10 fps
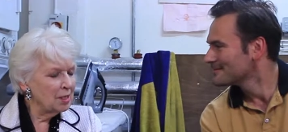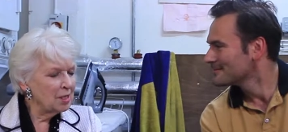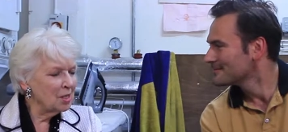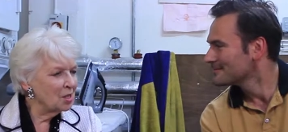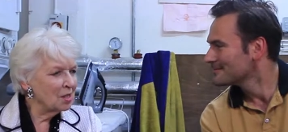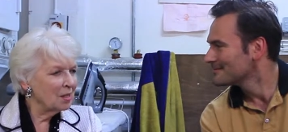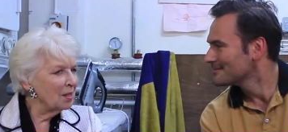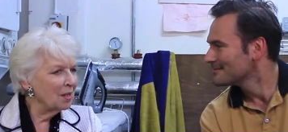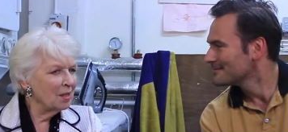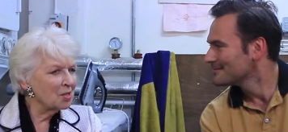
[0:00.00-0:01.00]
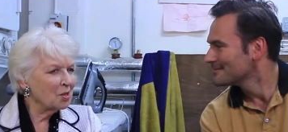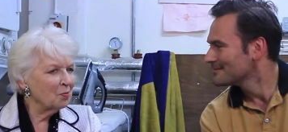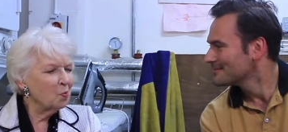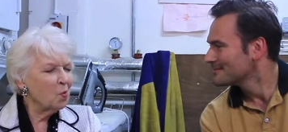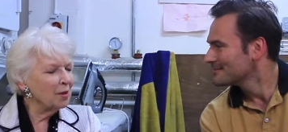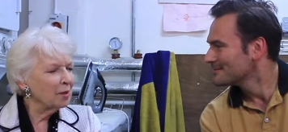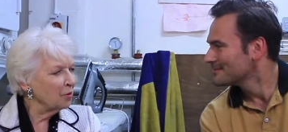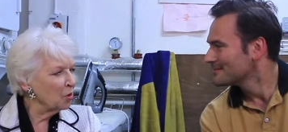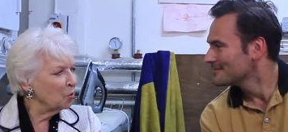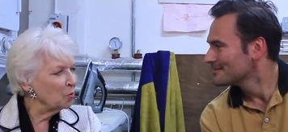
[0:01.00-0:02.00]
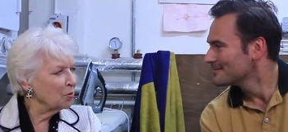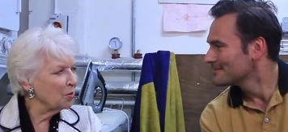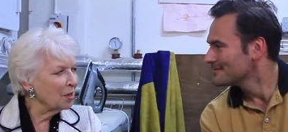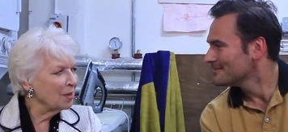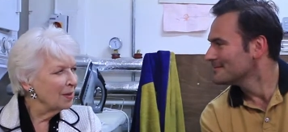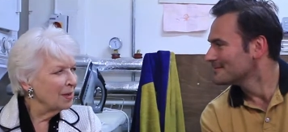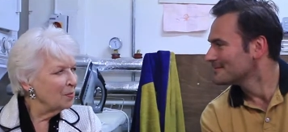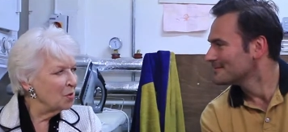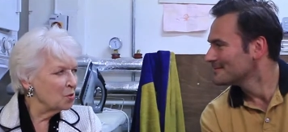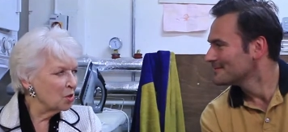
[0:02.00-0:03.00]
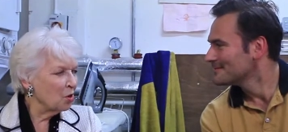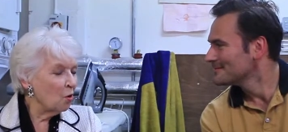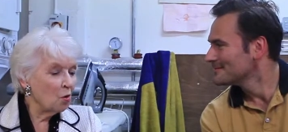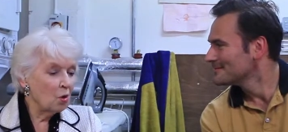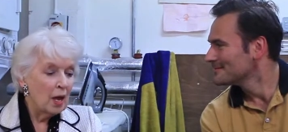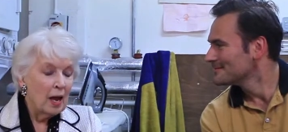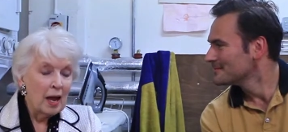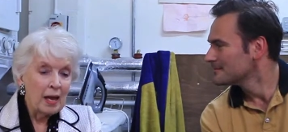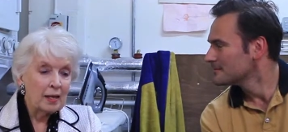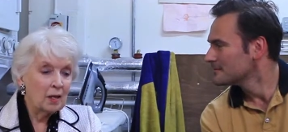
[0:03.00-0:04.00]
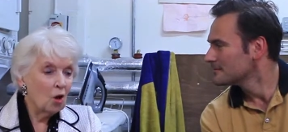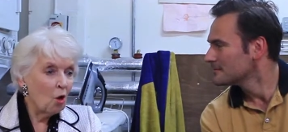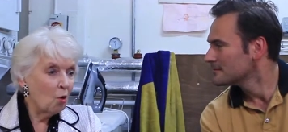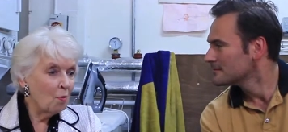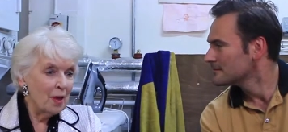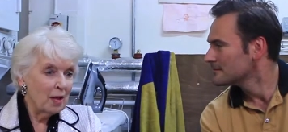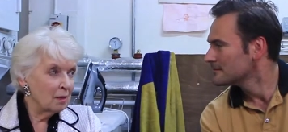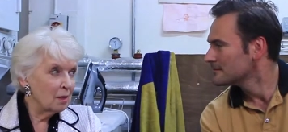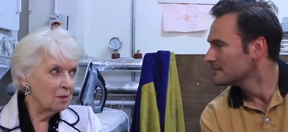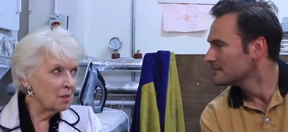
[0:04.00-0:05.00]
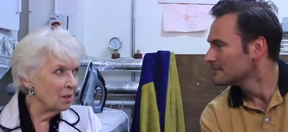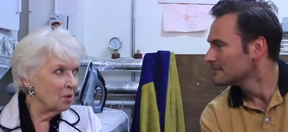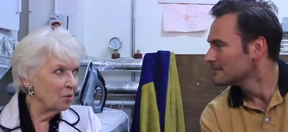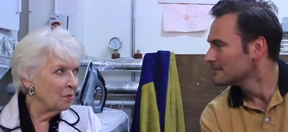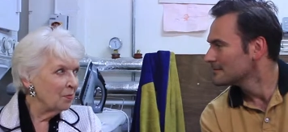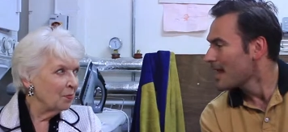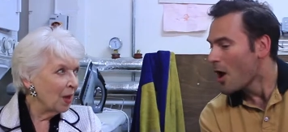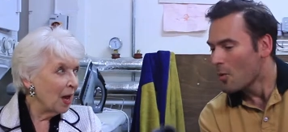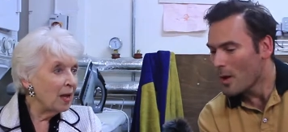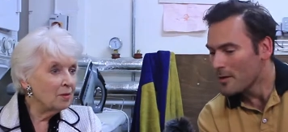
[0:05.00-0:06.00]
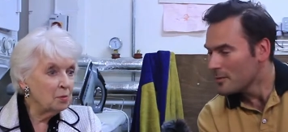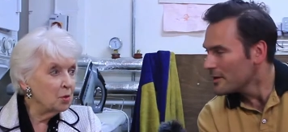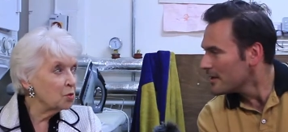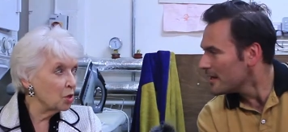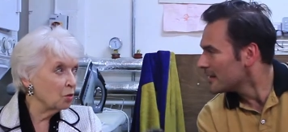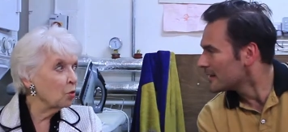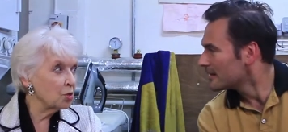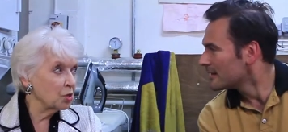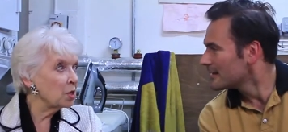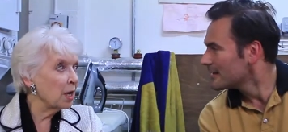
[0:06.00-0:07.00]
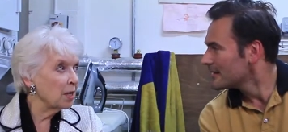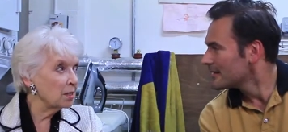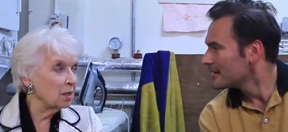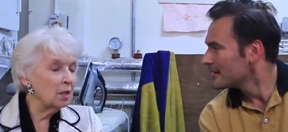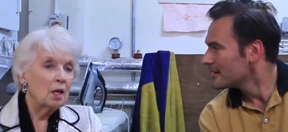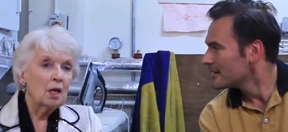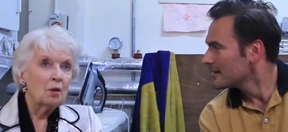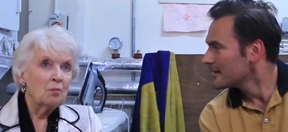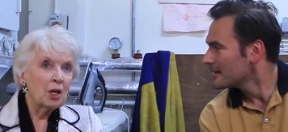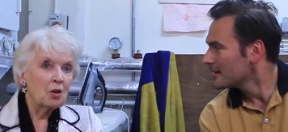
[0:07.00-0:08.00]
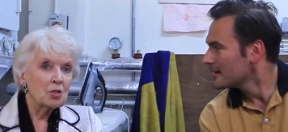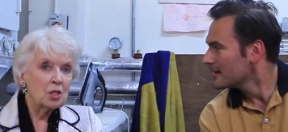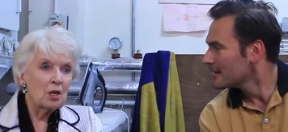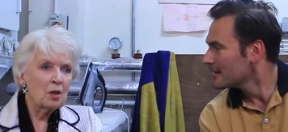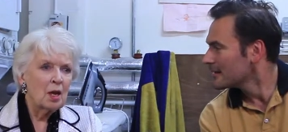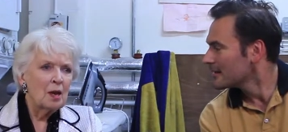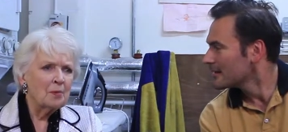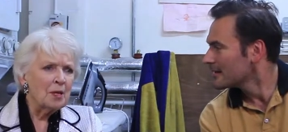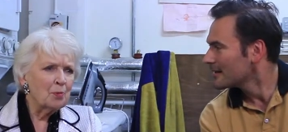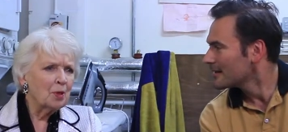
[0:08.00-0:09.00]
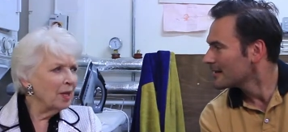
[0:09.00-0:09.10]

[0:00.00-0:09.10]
Speaker 1: it is it's a wonderful old uh, mm. music hall, and long may it continue. And when the Music Hall Society, because there people